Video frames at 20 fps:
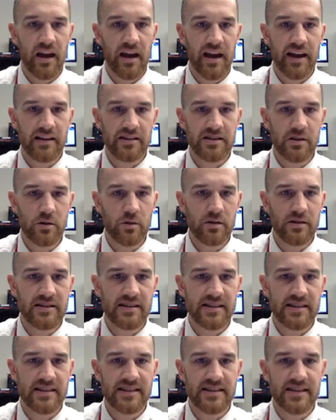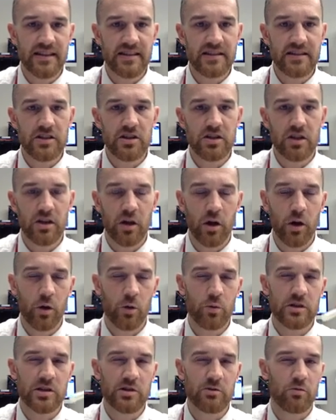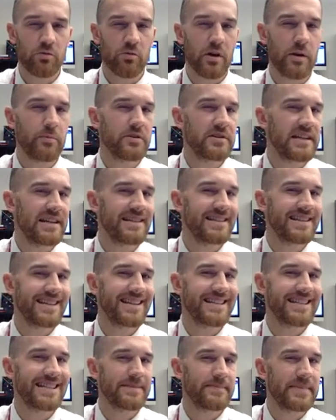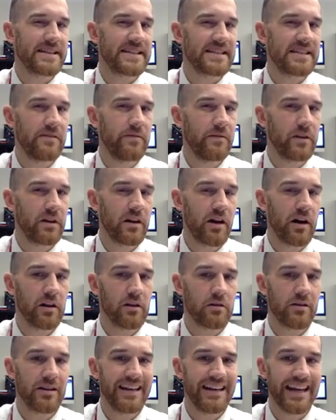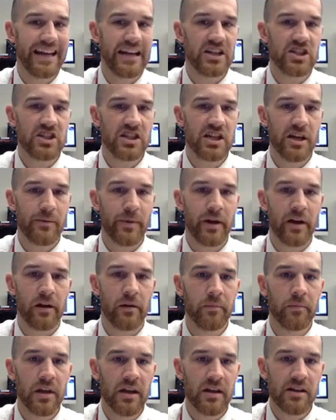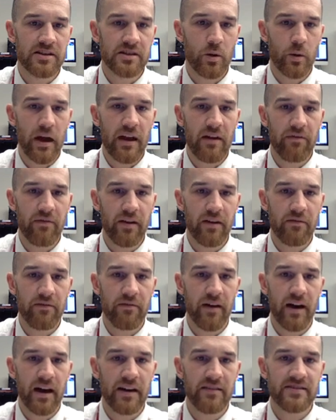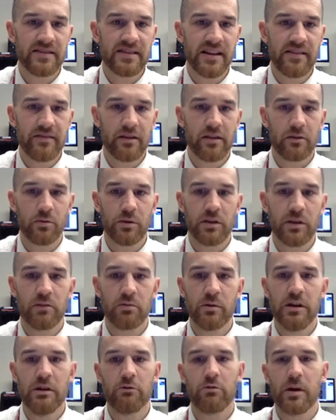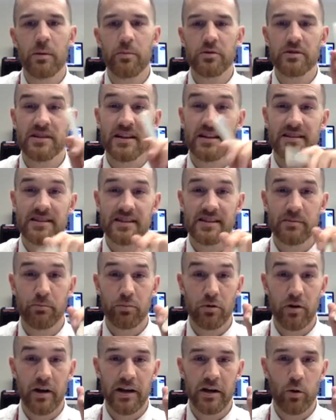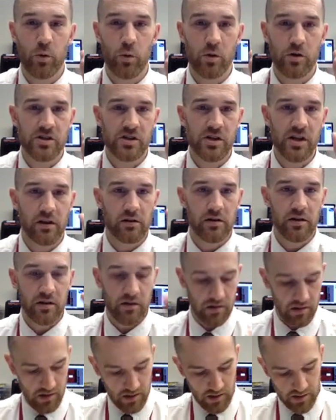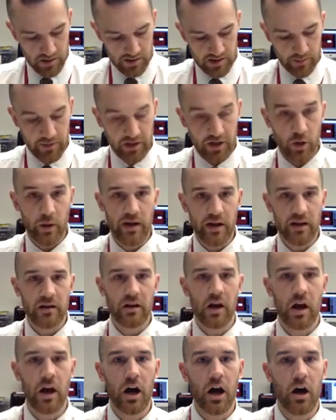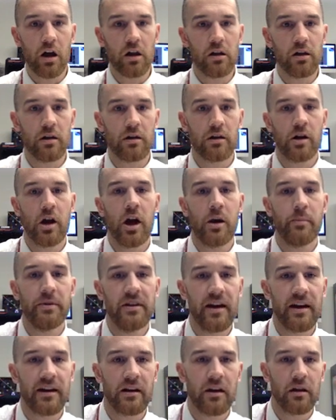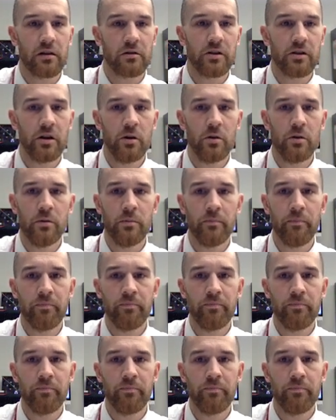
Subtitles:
A hex code is a 6-digit code which represents a specific color in HTML. So FF5733 represents this bright orange color here. So I'm going to go ahead and copy that color code.